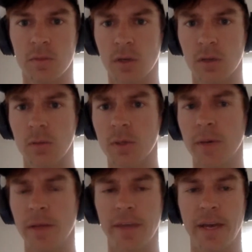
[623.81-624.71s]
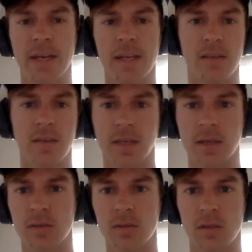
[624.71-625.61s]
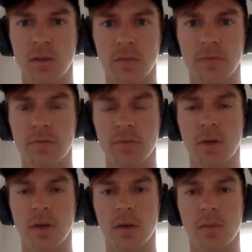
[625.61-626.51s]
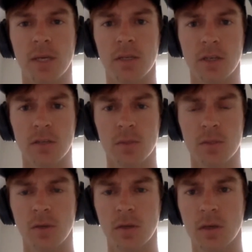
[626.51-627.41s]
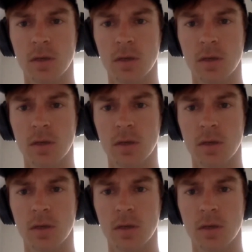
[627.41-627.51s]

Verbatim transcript: talk a little bit about that anything else that y'all have uh, made adjustments on